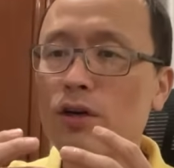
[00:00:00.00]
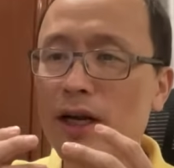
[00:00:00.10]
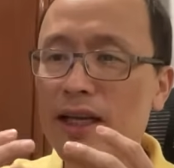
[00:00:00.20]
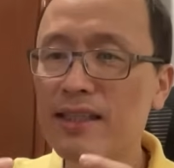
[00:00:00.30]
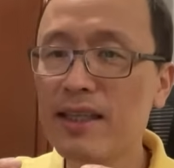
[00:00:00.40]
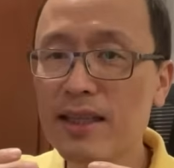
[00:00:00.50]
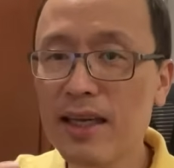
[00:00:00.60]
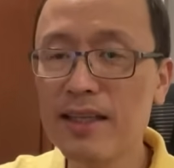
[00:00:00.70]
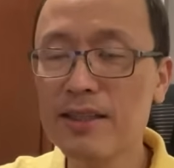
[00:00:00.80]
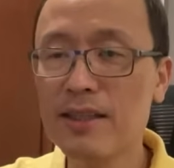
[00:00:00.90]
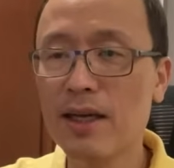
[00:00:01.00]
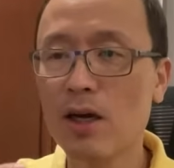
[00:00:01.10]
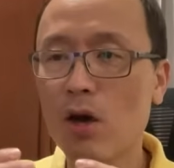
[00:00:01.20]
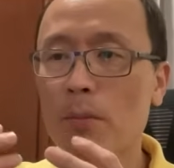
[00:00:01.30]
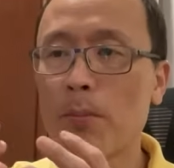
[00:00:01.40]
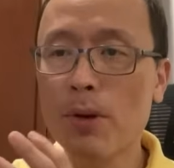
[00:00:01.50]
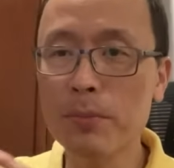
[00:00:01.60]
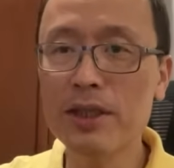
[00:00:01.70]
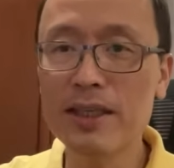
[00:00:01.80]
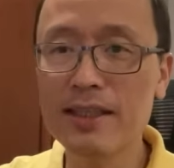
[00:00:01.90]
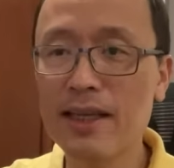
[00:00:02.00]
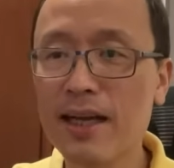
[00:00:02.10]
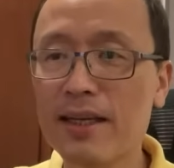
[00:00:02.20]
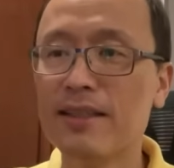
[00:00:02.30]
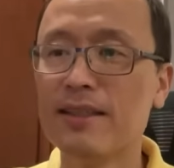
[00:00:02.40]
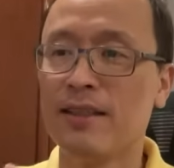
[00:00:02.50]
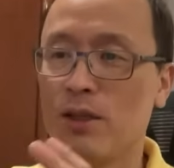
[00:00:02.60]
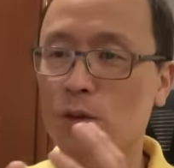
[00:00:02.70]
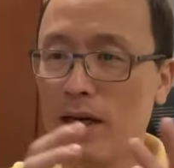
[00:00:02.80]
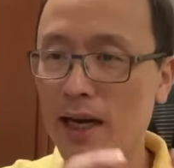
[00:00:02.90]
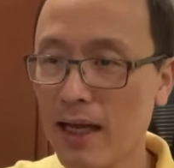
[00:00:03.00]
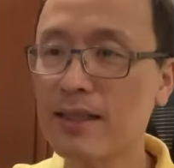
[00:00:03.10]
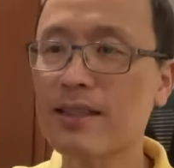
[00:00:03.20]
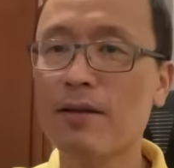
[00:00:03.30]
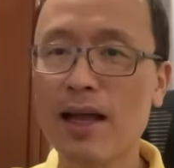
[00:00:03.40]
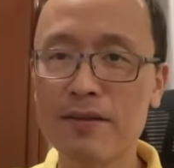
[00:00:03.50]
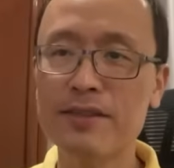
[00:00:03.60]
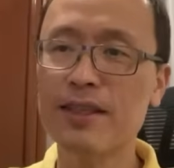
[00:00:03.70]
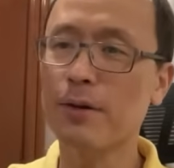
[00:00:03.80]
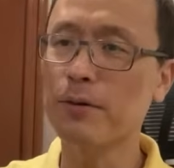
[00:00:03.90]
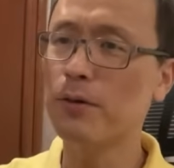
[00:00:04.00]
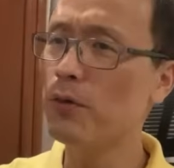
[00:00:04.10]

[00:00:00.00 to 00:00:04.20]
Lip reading: crazy things on property side to enhance our lifestyle.